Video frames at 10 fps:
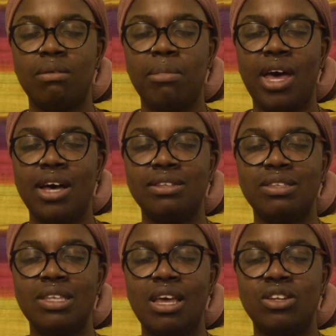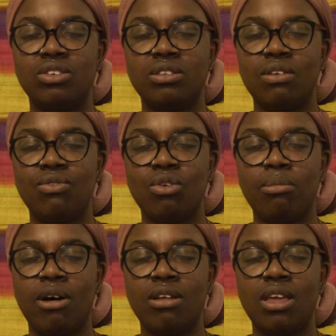past the edges of your
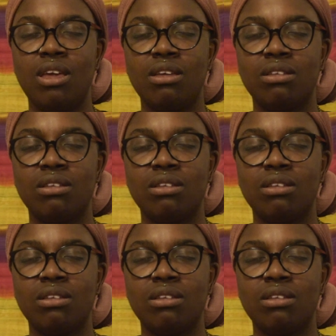body,